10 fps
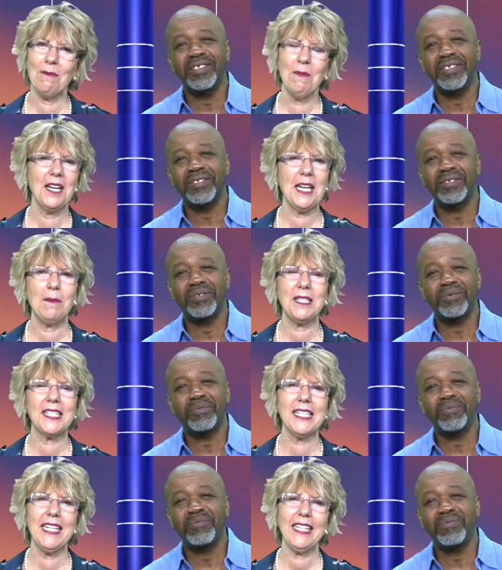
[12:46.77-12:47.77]
Speaker 1: my name is
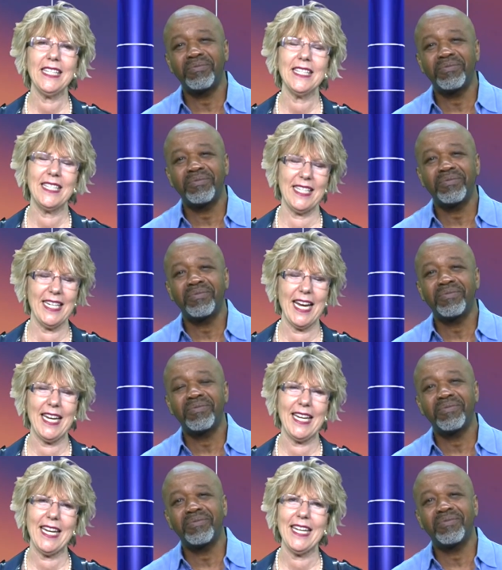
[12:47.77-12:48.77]
Danelia,
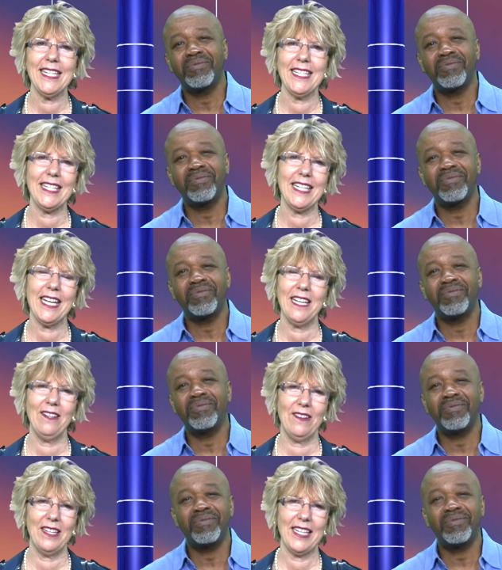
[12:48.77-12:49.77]

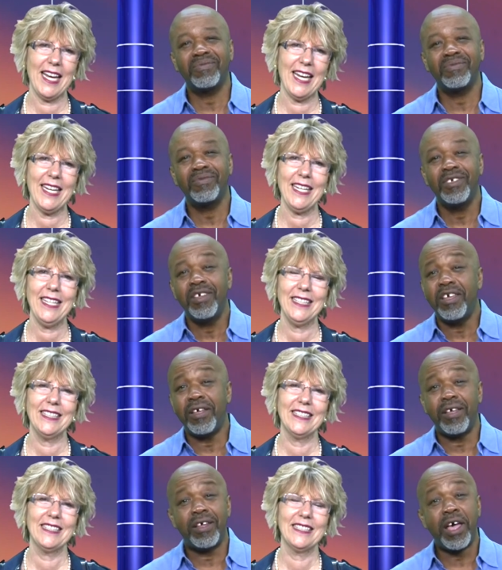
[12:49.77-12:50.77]
D-A-N-E-L-I-A.
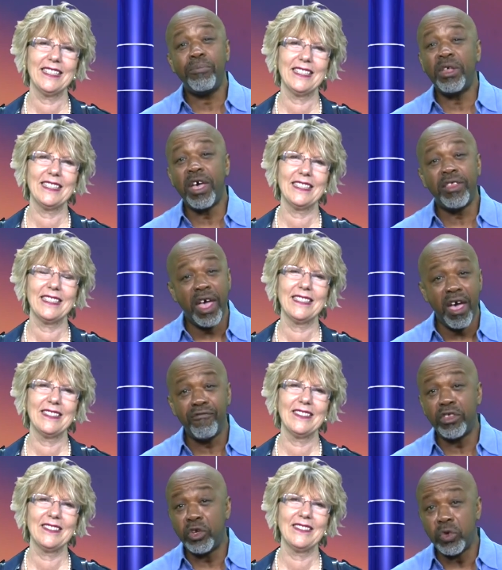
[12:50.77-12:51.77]
Speaker 2: And I'm the other half
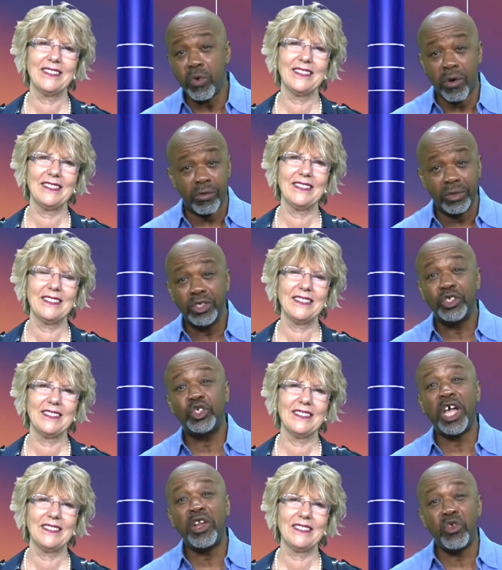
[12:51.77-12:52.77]
of the duo,
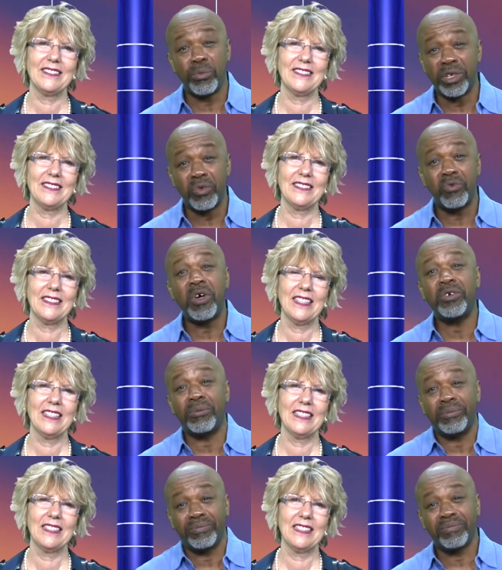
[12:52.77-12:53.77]
John Newman.
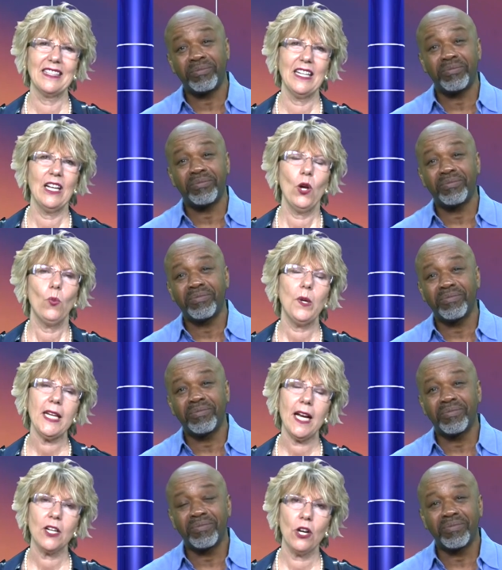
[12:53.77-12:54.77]
Welcome.
Speaker 1: We
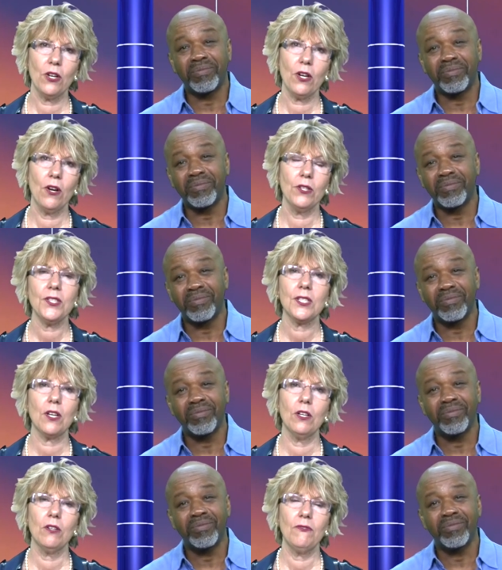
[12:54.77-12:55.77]
are co-hosts
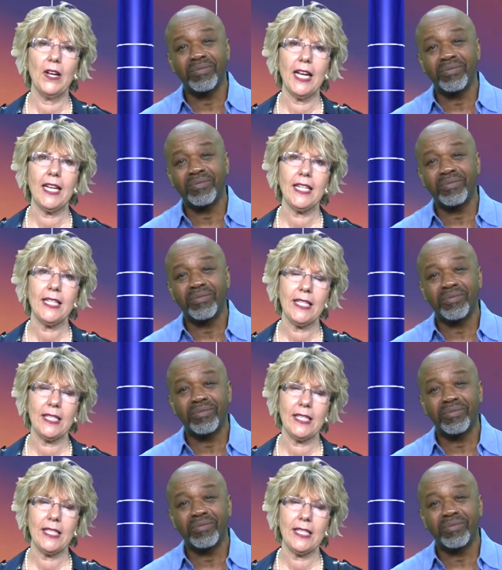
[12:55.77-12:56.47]
of a